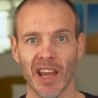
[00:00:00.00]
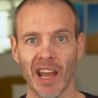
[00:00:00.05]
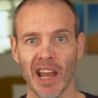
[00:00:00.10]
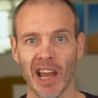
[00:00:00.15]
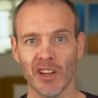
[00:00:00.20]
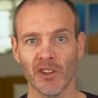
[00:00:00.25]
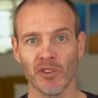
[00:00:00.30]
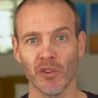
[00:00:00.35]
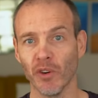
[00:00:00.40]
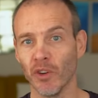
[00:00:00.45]

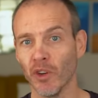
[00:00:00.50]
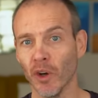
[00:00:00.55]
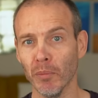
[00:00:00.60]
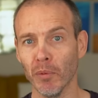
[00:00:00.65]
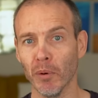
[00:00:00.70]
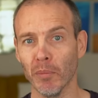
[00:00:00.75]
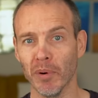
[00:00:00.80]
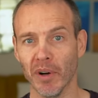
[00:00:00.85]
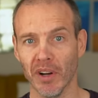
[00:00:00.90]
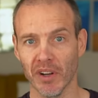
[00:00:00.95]
and you're a
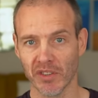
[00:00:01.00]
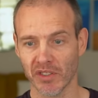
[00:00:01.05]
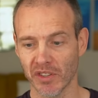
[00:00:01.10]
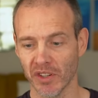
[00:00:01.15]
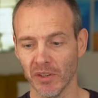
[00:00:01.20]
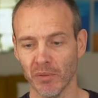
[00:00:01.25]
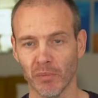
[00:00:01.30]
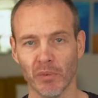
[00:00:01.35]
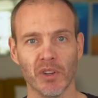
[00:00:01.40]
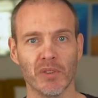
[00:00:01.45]
normal
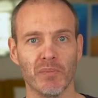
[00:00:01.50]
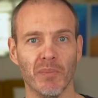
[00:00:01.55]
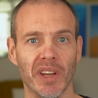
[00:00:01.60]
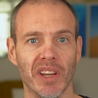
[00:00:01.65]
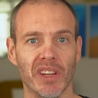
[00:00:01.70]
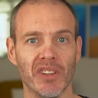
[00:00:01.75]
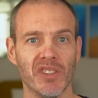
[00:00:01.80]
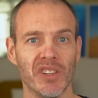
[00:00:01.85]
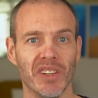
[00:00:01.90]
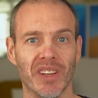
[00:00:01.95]
person, which
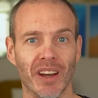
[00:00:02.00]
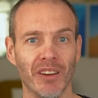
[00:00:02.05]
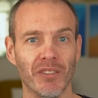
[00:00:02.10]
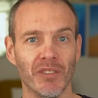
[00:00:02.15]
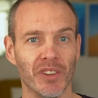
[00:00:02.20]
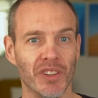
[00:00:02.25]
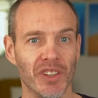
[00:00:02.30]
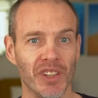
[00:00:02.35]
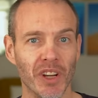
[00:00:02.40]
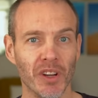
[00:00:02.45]
means you
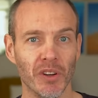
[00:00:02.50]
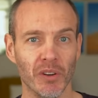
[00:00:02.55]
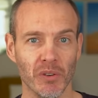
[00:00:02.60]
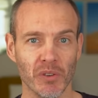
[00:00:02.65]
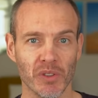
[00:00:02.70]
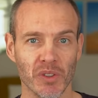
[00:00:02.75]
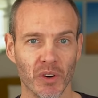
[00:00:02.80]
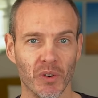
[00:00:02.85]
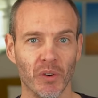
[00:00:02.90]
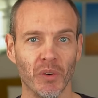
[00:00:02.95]
don't
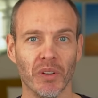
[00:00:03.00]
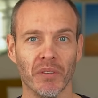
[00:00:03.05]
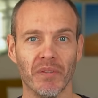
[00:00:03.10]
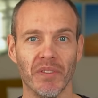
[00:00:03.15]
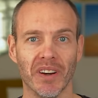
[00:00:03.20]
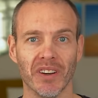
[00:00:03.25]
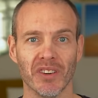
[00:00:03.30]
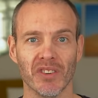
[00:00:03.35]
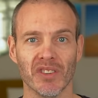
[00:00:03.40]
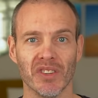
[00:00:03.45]
use all the
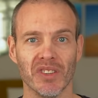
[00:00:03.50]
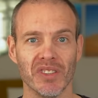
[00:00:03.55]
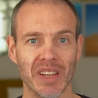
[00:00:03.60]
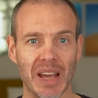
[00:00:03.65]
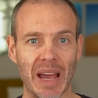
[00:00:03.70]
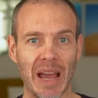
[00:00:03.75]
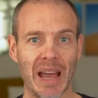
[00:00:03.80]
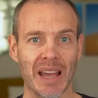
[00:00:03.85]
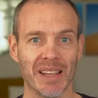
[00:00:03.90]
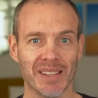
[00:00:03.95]
functions
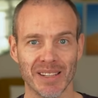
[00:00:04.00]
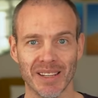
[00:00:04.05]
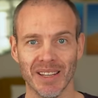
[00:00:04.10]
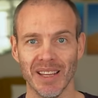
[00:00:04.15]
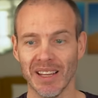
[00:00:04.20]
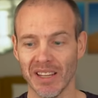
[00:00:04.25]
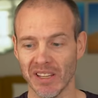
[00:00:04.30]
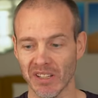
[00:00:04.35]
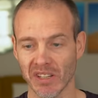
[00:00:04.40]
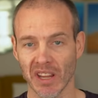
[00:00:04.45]
as it
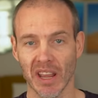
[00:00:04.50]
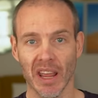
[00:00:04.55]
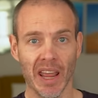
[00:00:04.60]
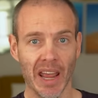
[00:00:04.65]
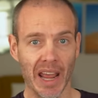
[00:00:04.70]
is,